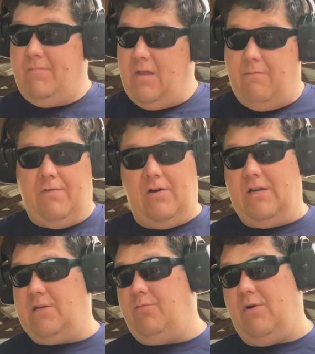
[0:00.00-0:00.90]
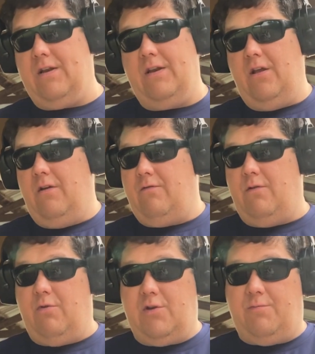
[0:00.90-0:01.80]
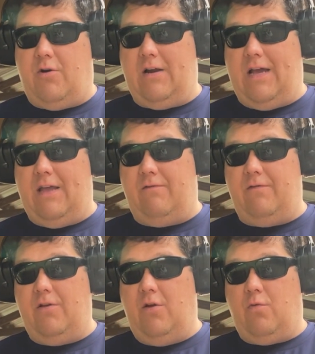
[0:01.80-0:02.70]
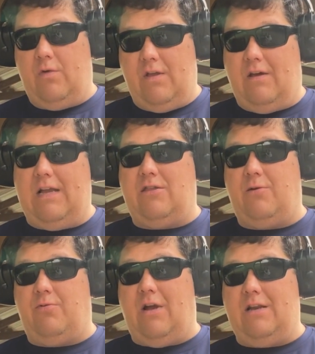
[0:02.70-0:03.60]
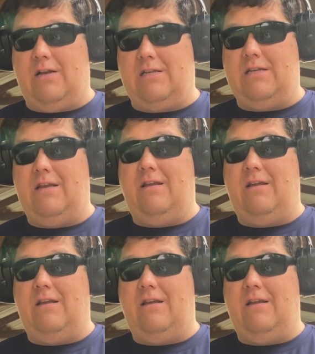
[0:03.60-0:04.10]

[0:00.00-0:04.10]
I'm very disappointed. For the most part, I have really liked their products.